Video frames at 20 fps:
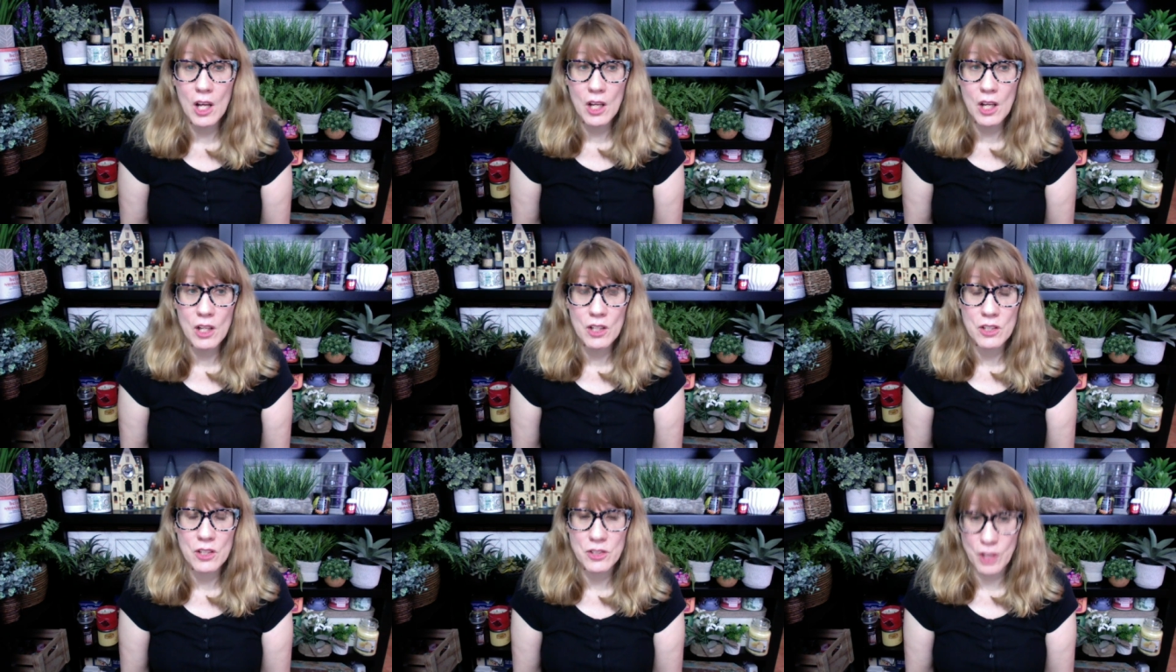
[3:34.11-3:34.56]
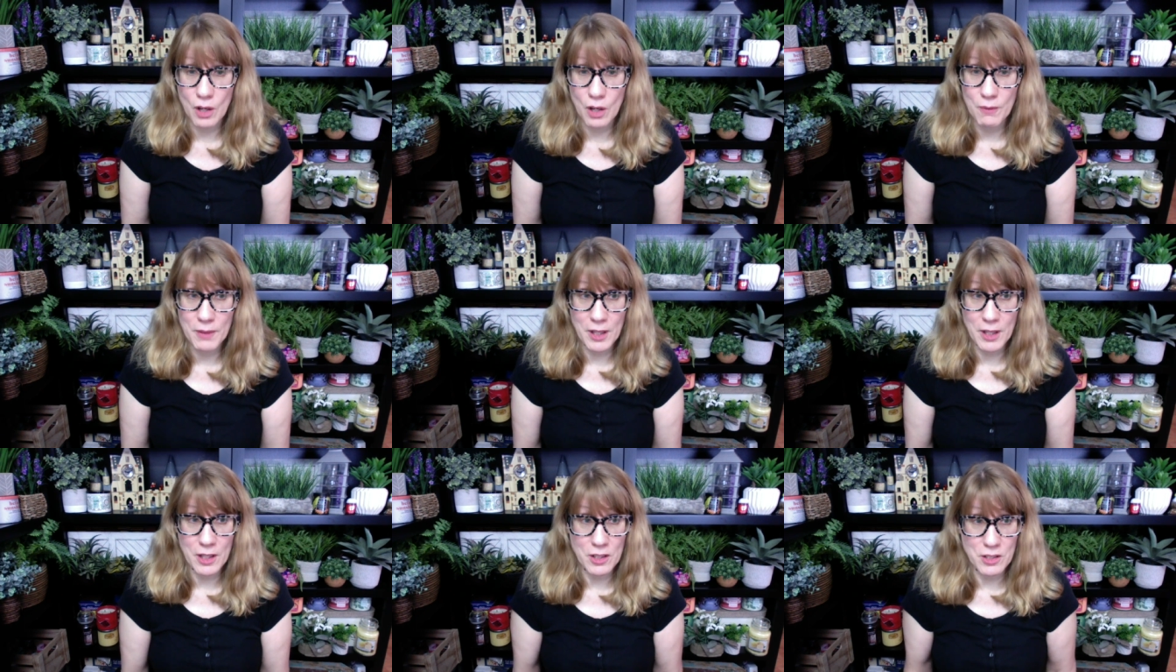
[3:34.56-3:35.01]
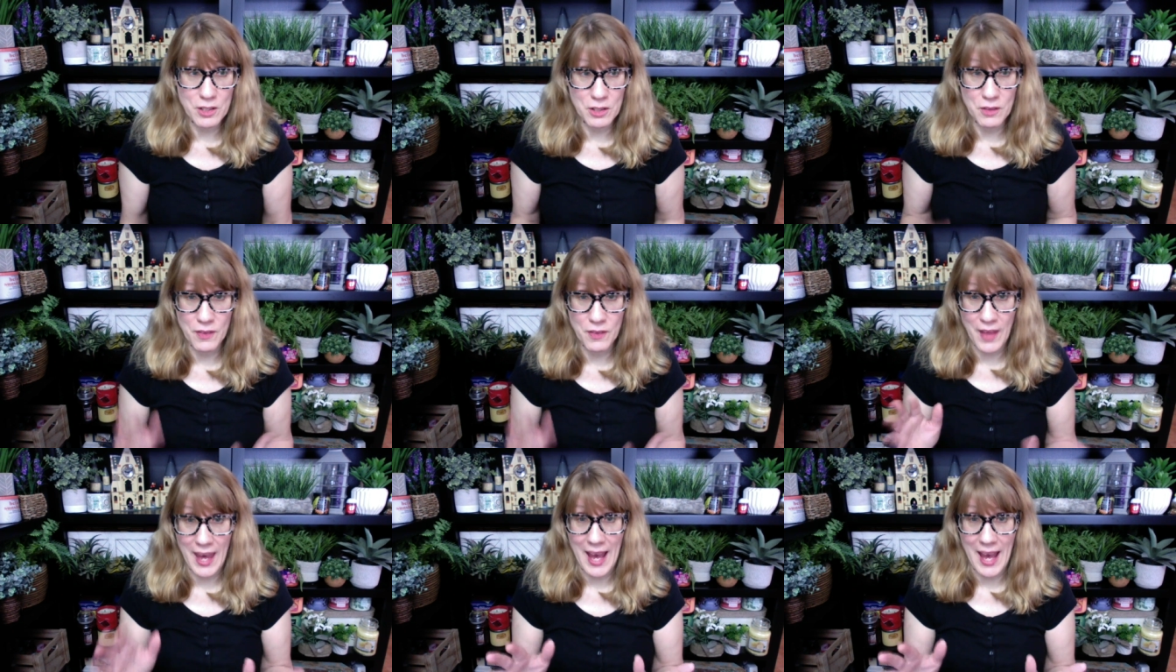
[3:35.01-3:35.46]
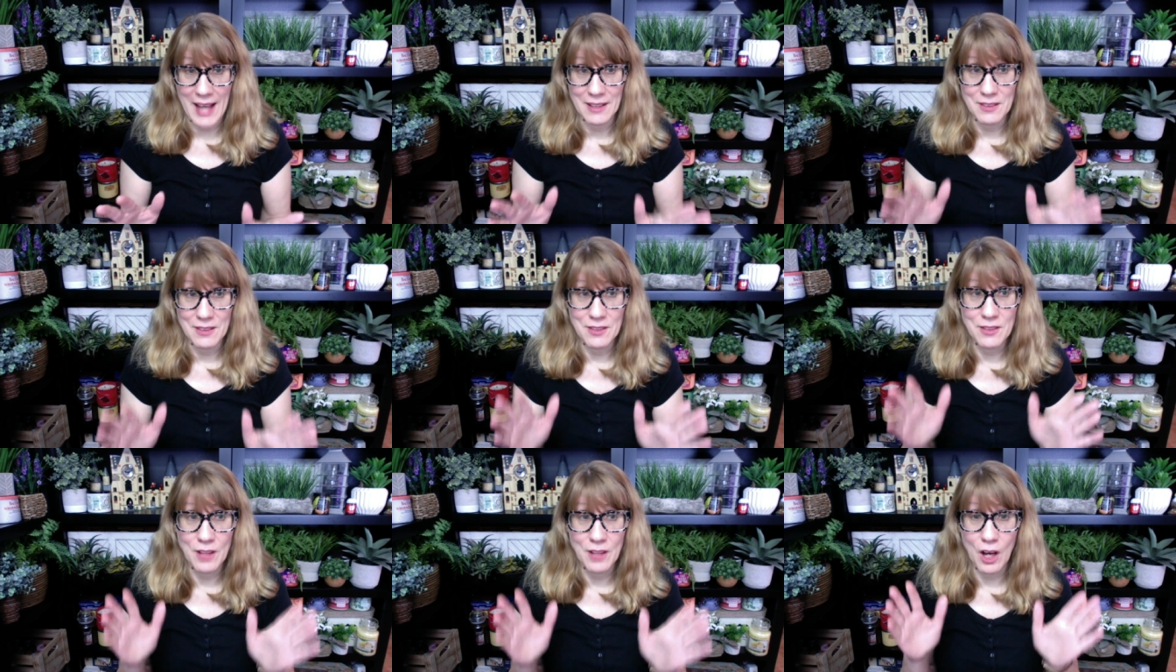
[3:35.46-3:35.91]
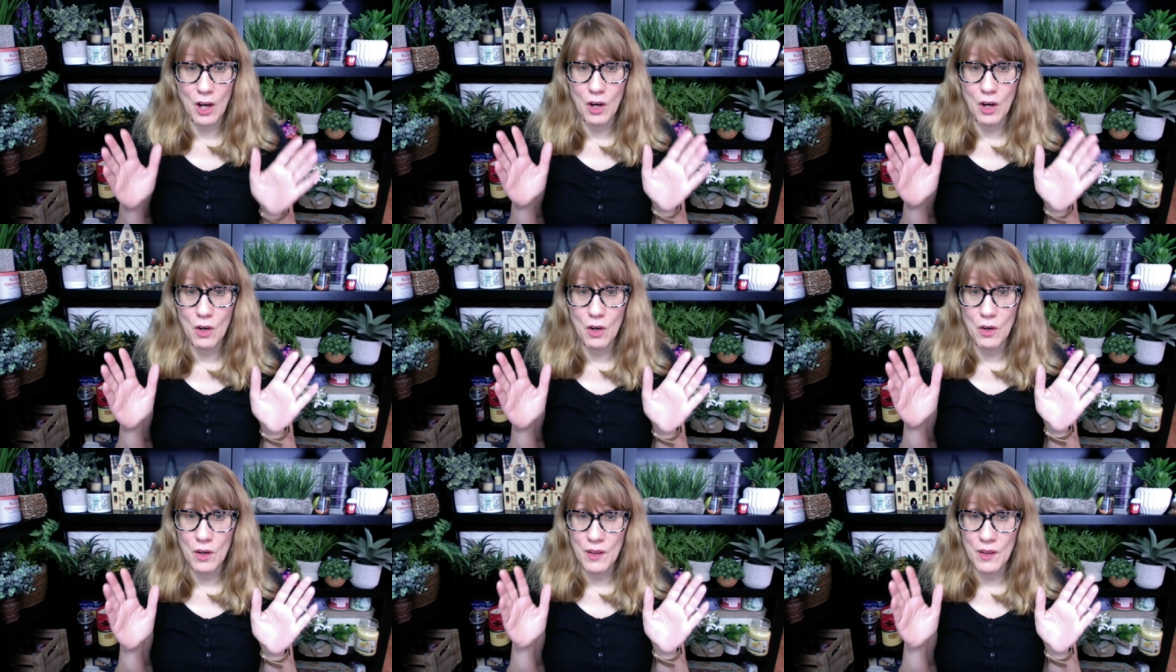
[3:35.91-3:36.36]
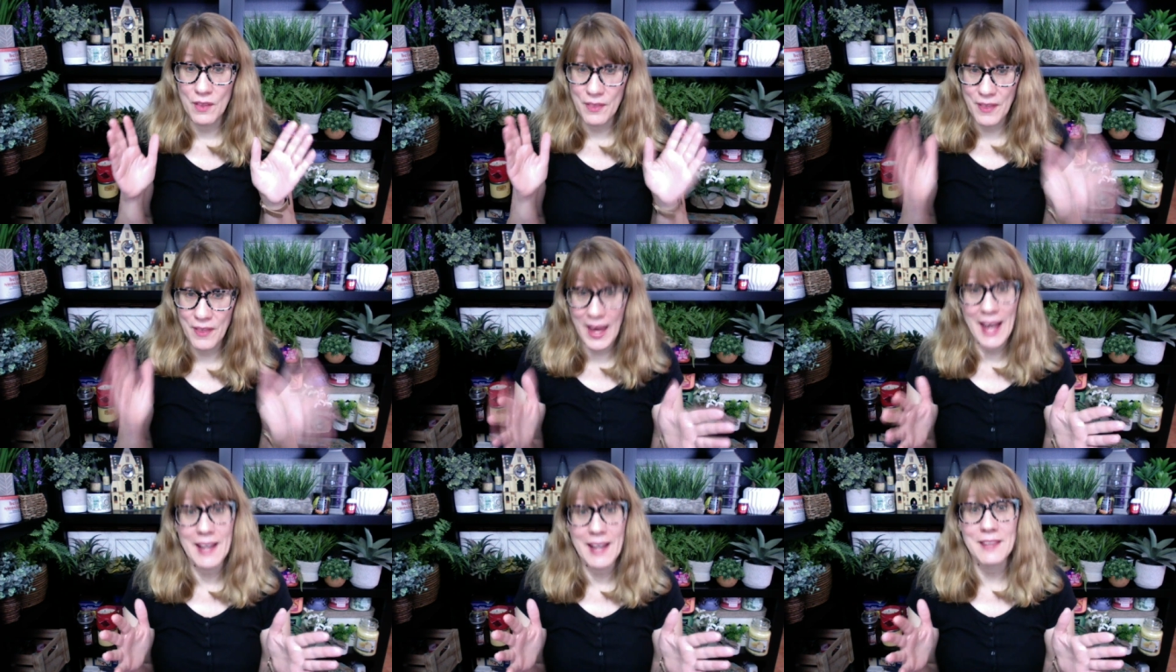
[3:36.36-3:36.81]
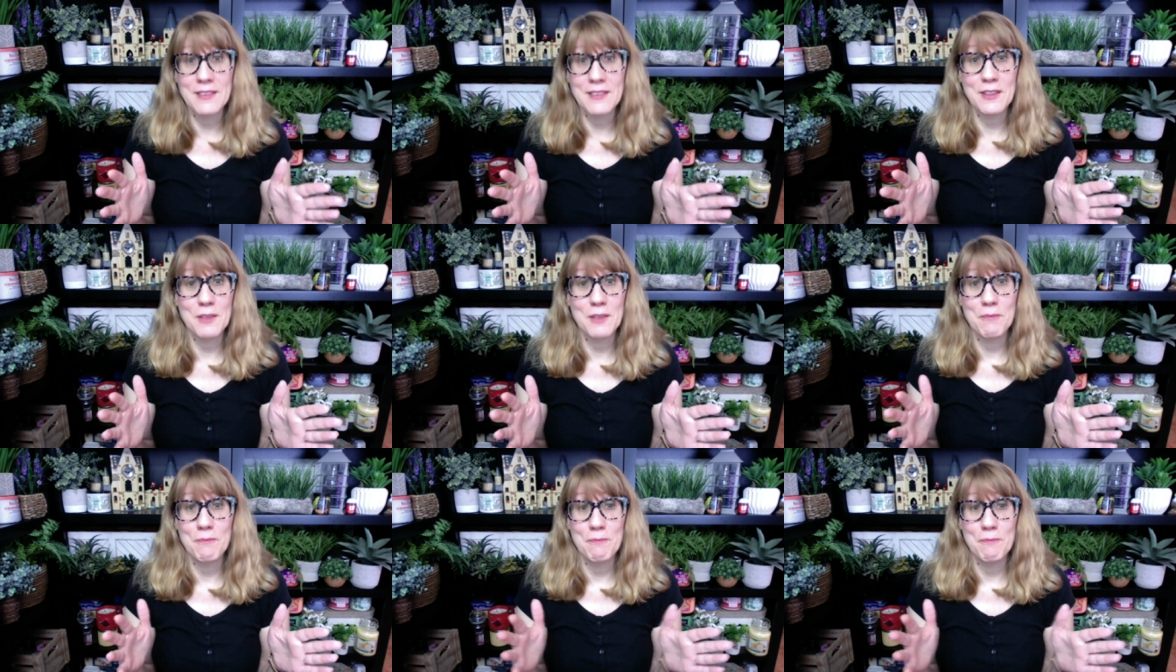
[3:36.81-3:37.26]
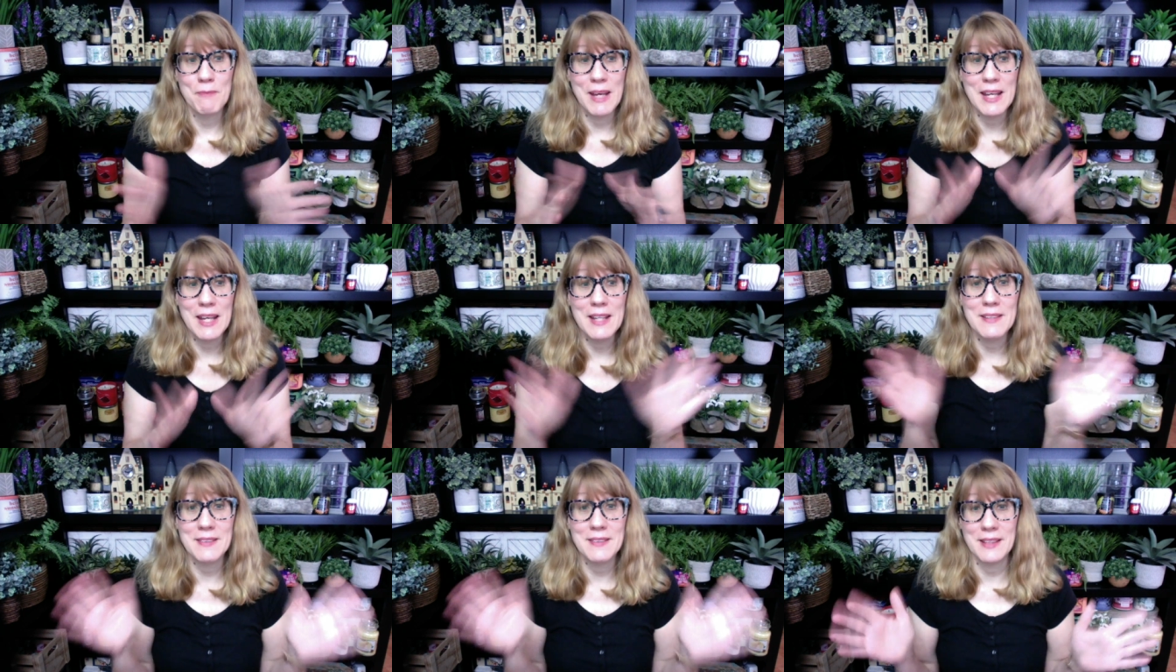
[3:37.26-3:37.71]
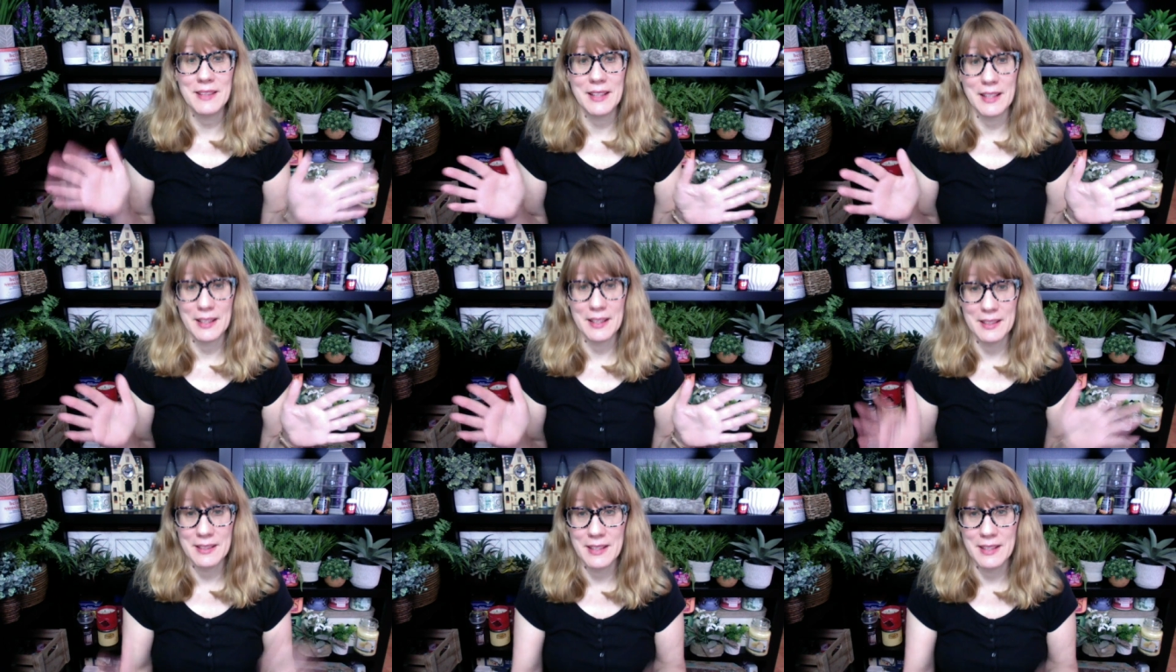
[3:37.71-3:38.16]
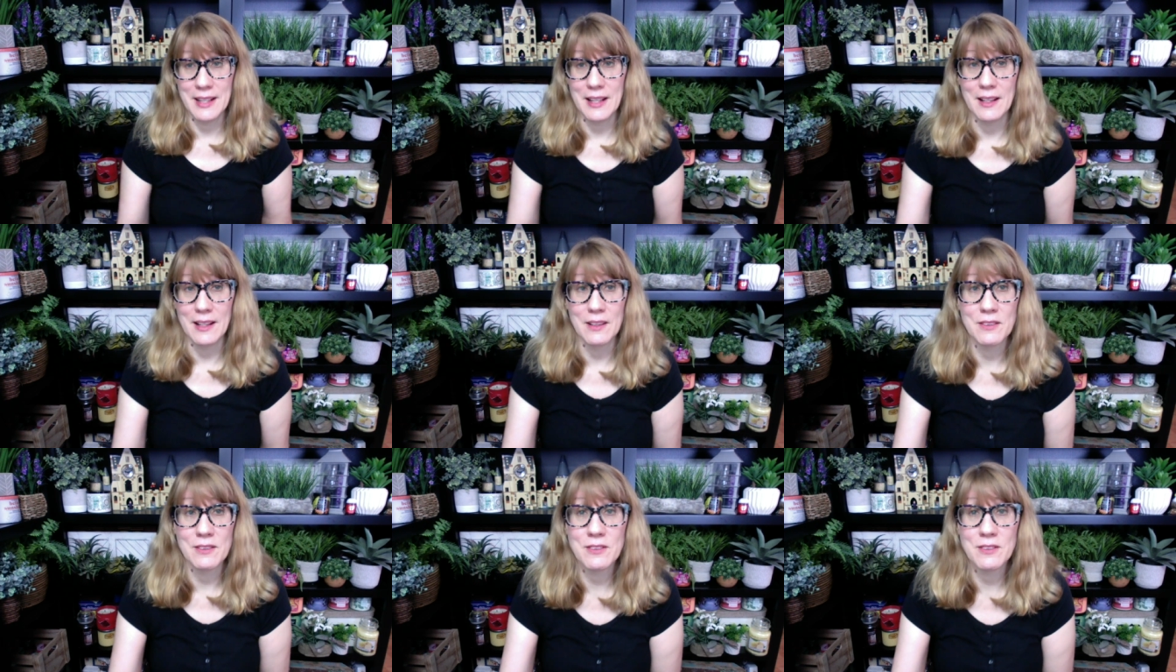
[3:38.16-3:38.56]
So I'm going to do that. So that is an amazing deal.